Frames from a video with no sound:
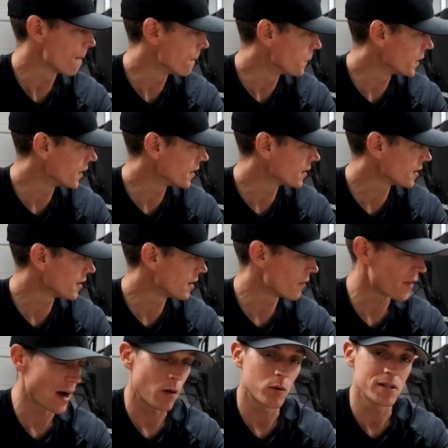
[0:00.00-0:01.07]
But
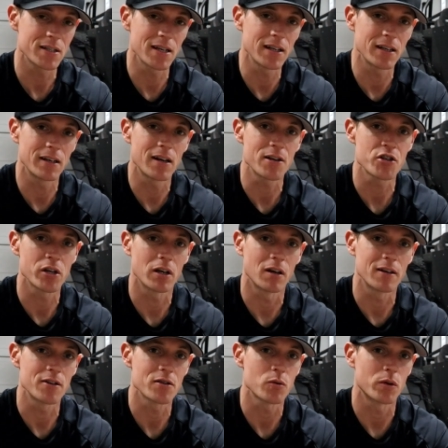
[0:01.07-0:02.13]
that was it in a nutshell.
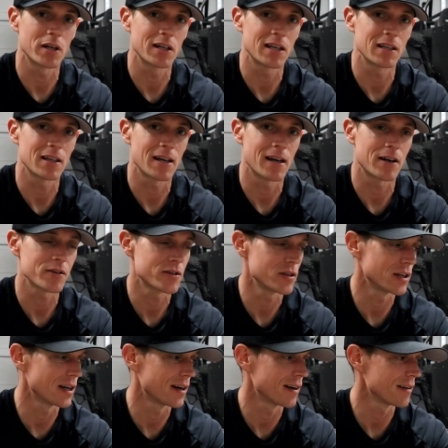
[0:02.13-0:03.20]
I just wanted to get that out to you
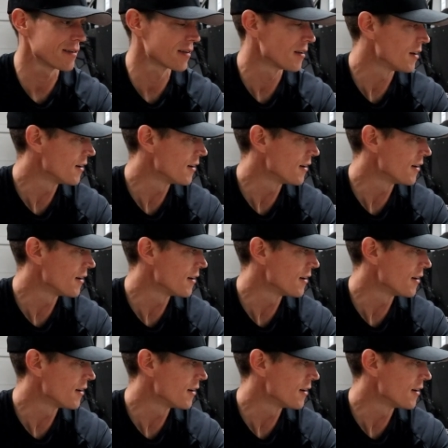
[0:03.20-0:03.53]
guys.